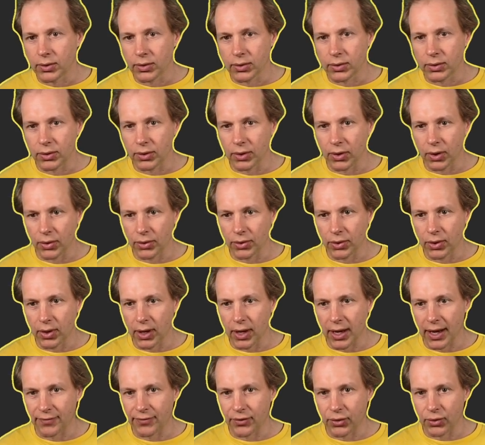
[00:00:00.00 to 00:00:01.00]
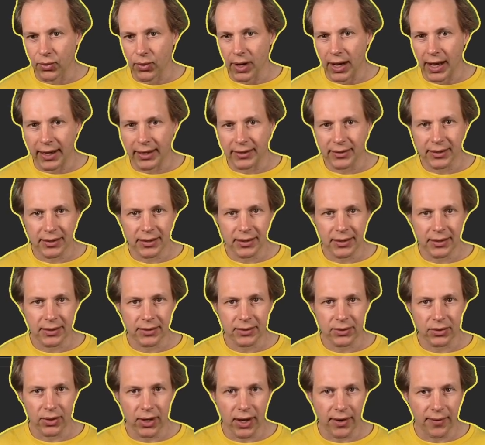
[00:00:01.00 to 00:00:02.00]
you have to ask.
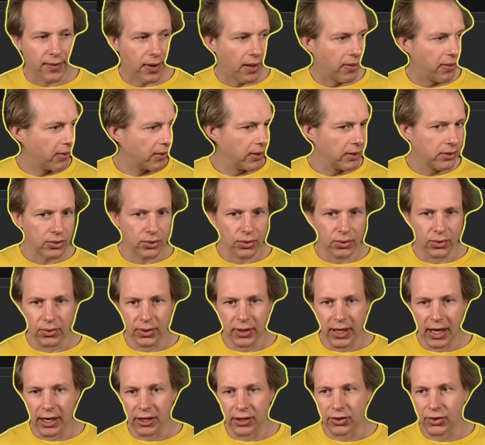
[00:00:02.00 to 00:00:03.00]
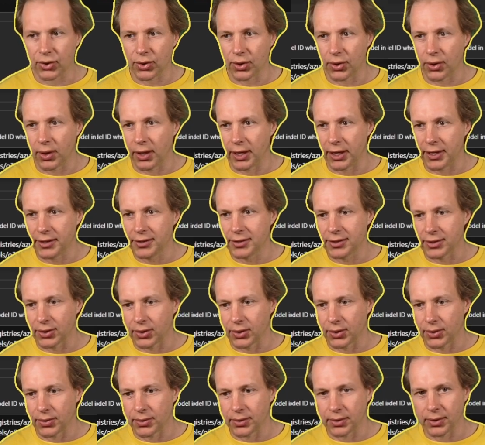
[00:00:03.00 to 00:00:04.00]
You have, I think, to get into a list,
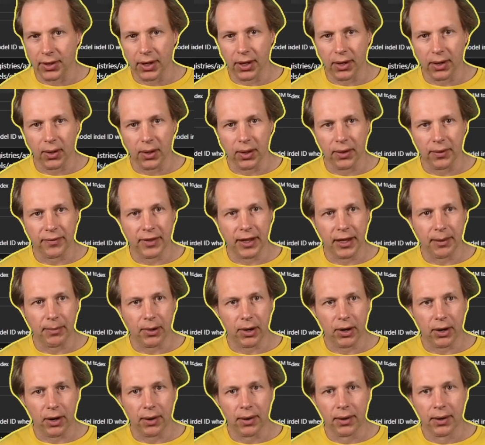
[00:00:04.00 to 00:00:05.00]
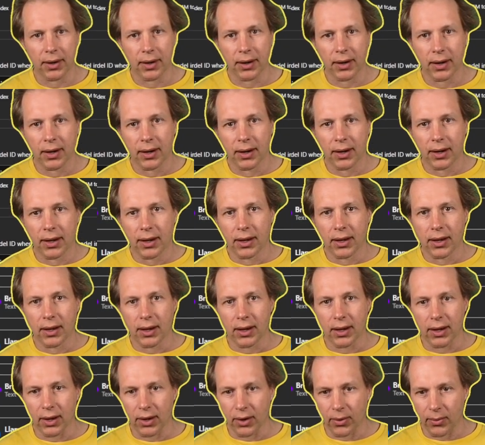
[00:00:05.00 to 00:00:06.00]
so not all of them are
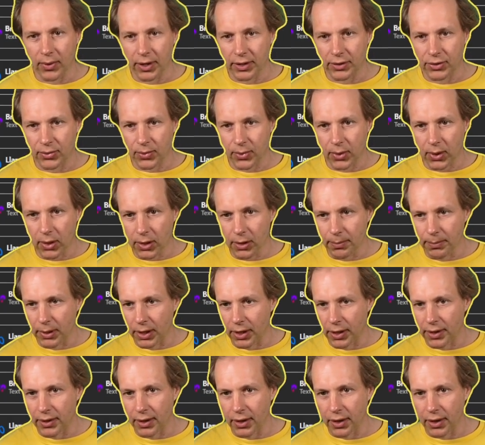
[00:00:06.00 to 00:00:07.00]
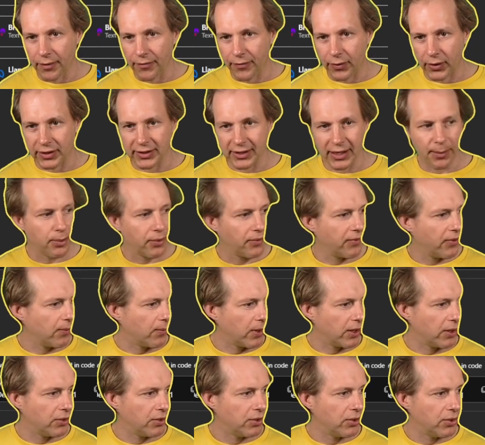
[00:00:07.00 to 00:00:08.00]
ready to roll. But for example, if you
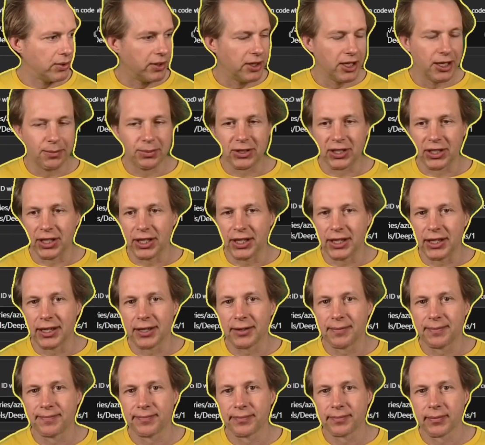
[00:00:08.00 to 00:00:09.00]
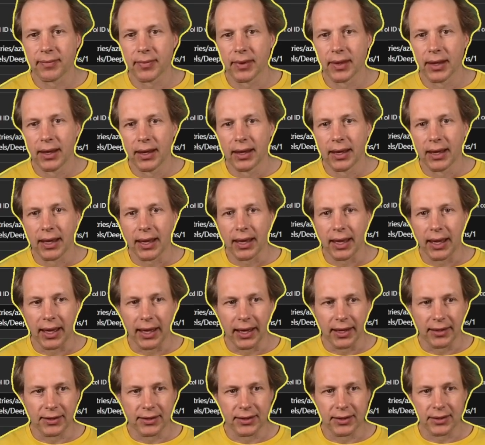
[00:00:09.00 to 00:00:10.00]
want to do DeepSeek,
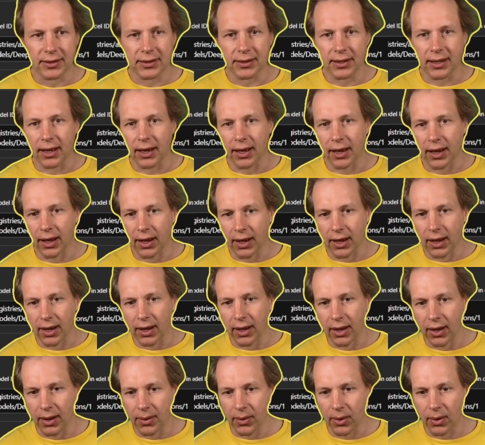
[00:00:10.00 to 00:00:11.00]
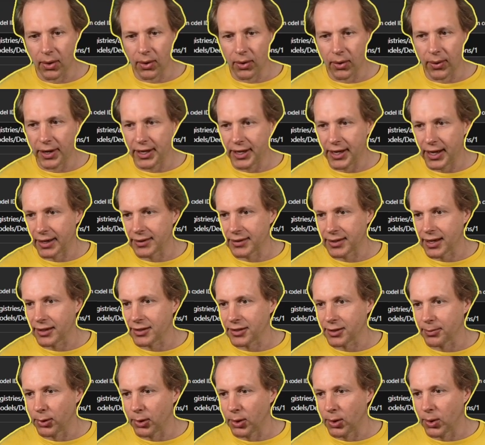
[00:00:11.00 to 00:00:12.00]
it's already
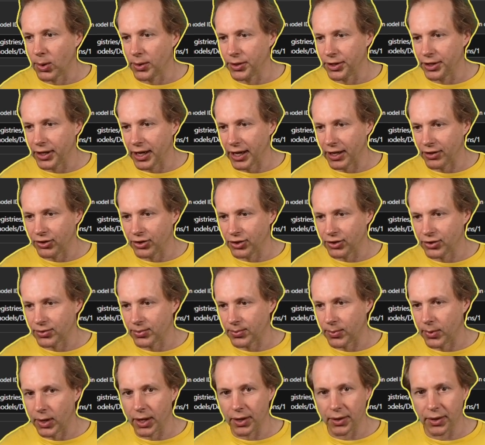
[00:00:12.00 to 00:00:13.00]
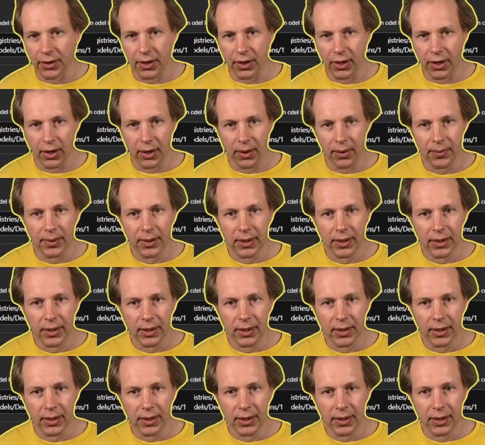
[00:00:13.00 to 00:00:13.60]
accessible, and you can just run the